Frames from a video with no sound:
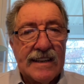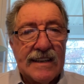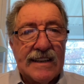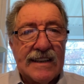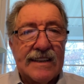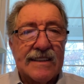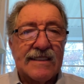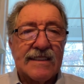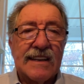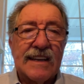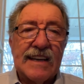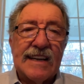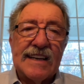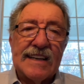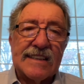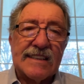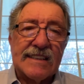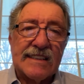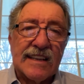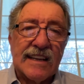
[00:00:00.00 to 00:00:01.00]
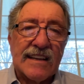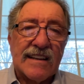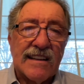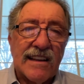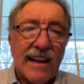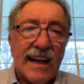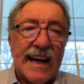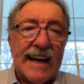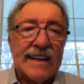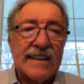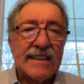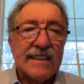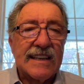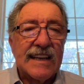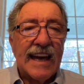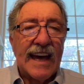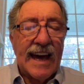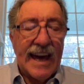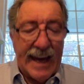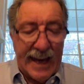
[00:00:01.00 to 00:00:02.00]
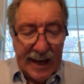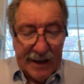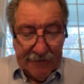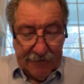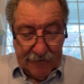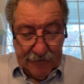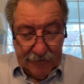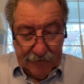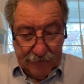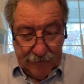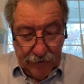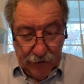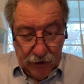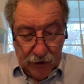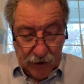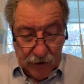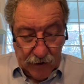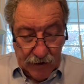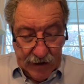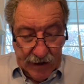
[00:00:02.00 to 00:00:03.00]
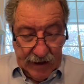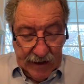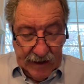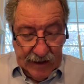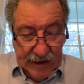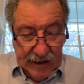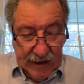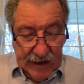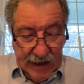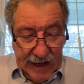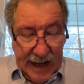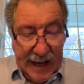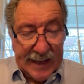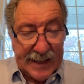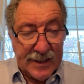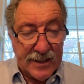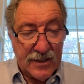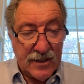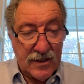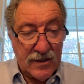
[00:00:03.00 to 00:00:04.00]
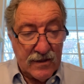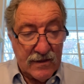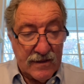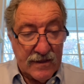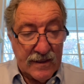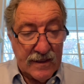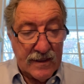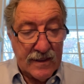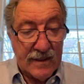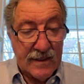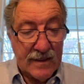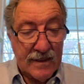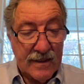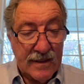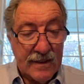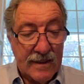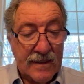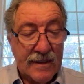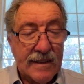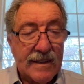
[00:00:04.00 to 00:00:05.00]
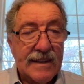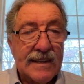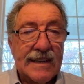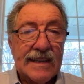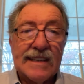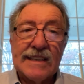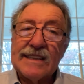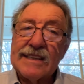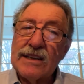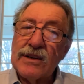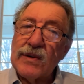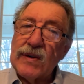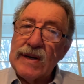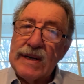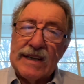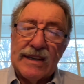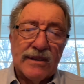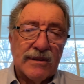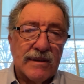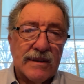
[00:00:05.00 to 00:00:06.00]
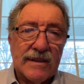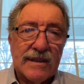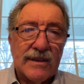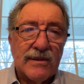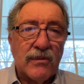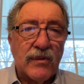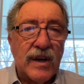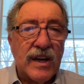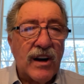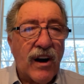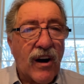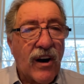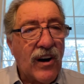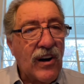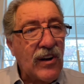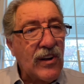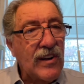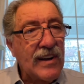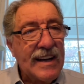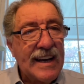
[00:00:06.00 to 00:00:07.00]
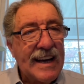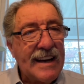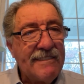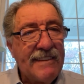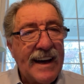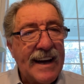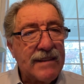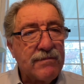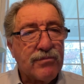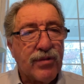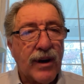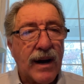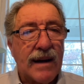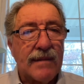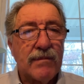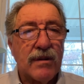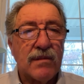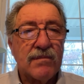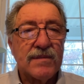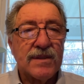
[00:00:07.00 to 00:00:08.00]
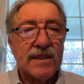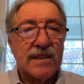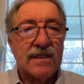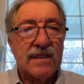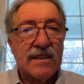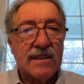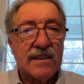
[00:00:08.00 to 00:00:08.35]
It's the glass half full attitude. You know, we all have had problems.